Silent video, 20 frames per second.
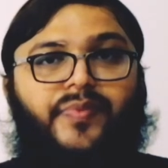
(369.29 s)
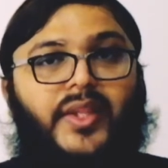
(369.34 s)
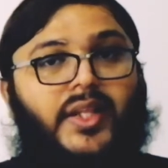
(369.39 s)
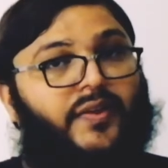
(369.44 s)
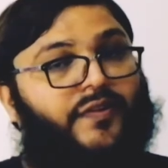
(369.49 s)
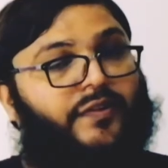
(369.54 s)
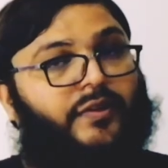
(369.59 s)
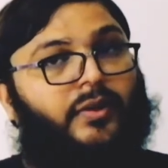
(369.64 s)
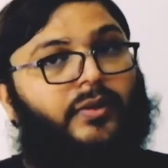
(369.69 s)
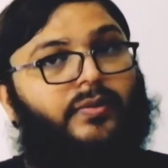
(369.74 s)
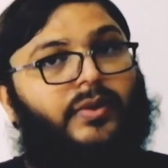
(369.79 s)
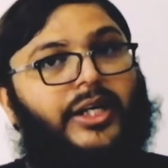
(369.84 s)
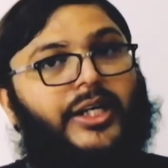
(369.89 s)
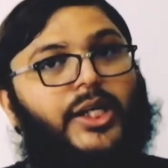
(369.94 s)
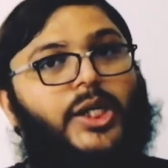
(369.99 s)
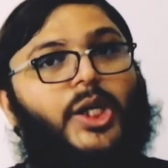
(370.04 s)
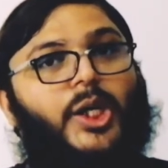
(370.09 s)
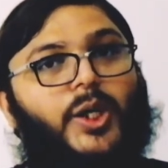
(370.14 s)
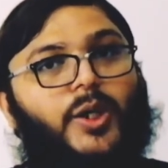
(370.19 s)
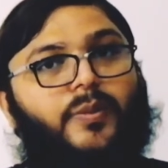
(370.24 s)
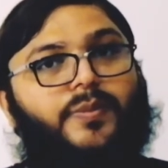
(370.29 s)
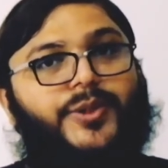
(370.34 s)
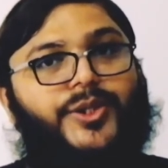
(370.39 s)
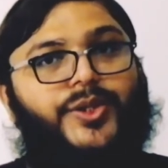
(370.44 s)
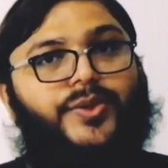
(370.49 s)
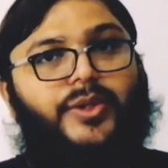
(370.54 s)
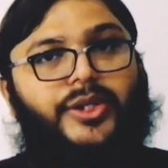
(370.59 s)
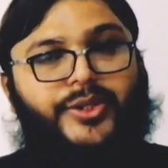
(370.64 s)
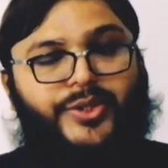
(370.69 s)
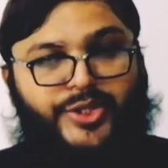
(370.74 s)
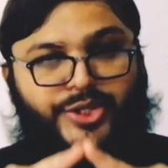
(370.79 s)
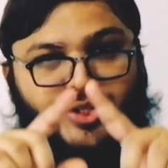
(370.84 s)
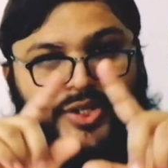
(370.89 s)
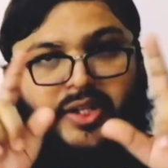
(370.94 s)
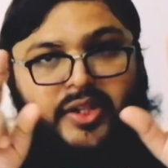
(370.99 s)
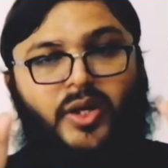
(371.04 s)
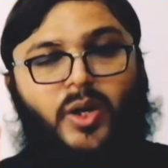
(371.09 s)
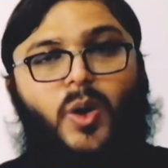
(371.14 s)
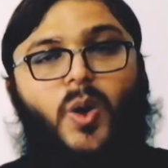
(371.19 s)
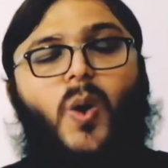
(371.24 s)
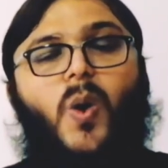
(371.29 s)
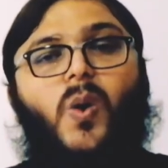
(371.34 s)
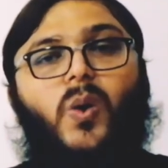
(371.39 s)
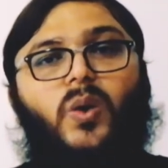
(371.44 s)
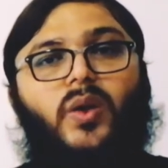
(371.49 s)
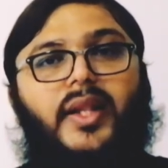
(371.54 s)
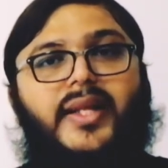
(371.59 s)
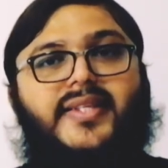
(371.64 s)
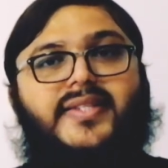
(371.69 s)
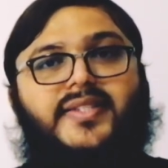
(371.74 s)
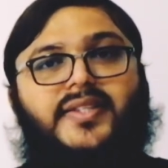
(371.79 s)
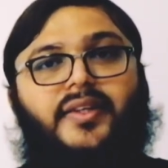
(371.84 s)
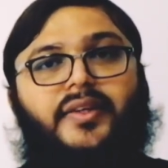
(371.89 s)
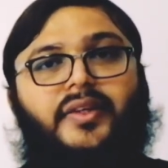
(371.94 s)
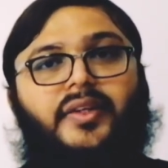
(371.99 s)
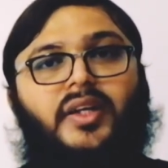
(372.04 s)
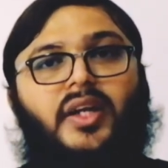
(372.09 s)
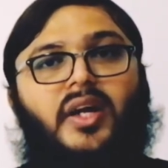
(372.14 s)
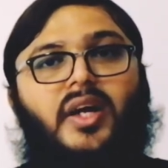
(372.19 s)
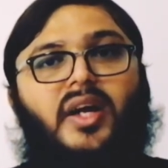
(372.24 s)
So I hope you understand the whole lesson